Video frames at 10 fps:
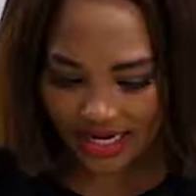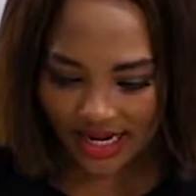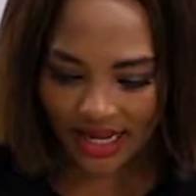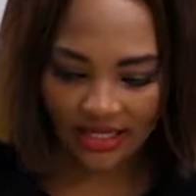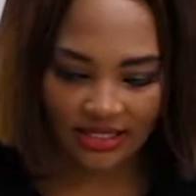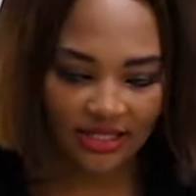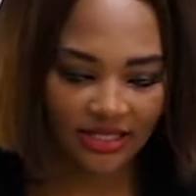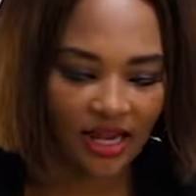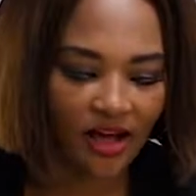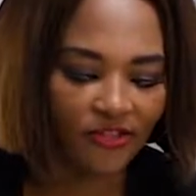
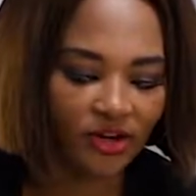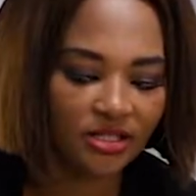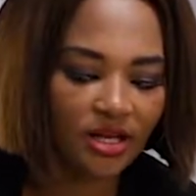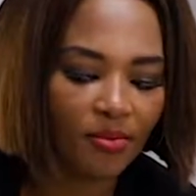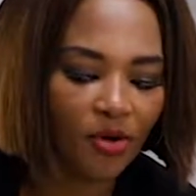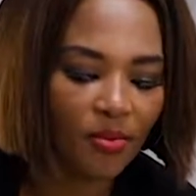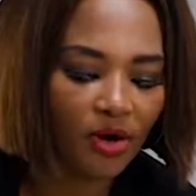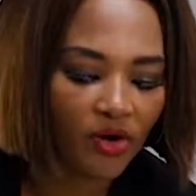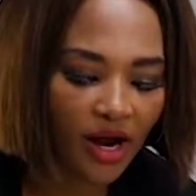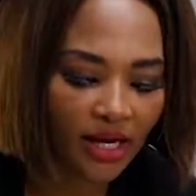Next, I've got some
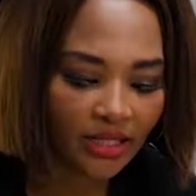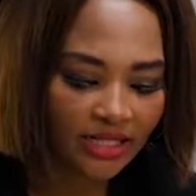pomegranate